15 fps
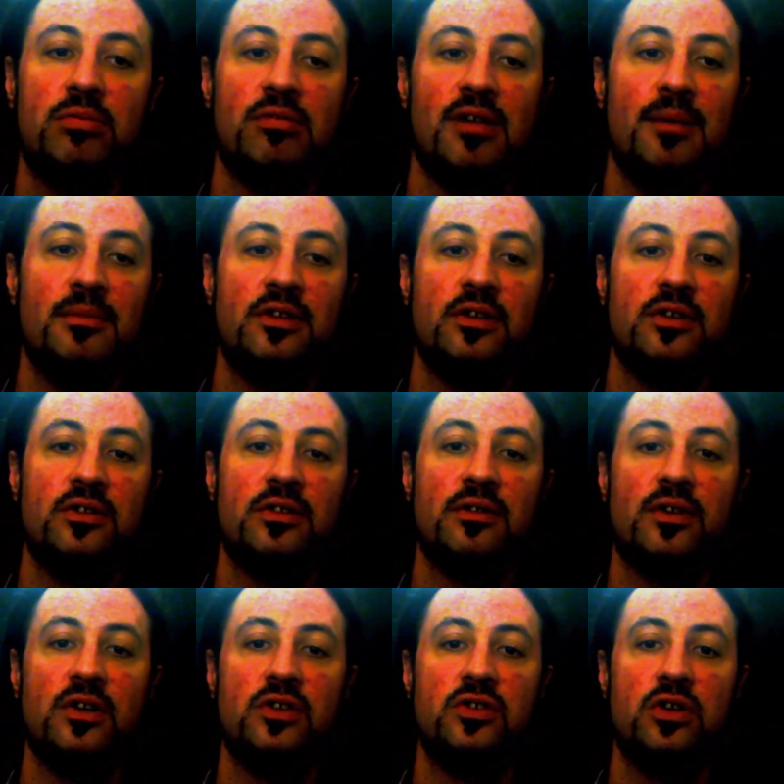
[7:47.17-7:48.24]
parameters of
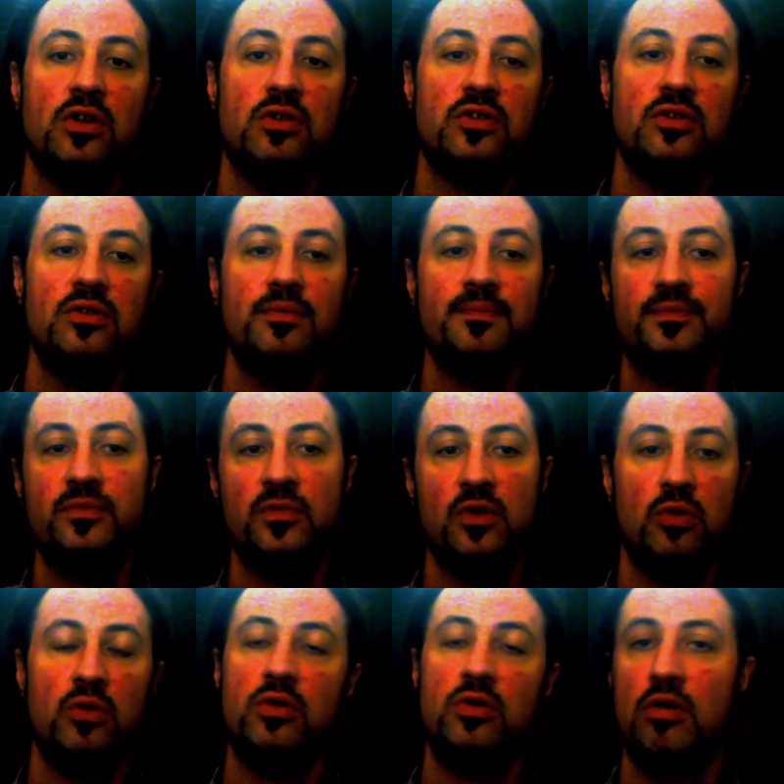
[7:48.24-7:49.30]
our chosen
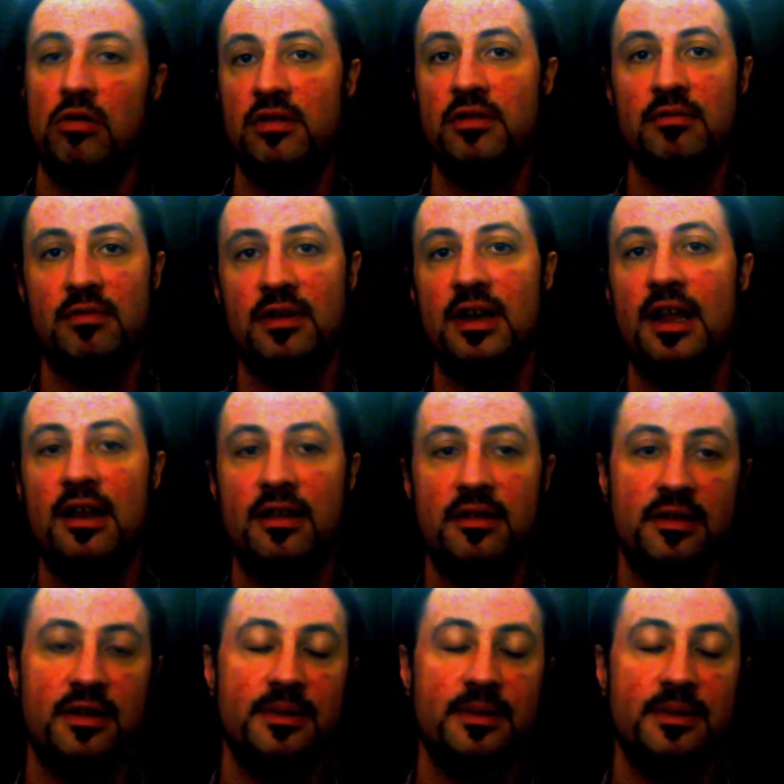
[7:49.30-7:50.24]
or current reality.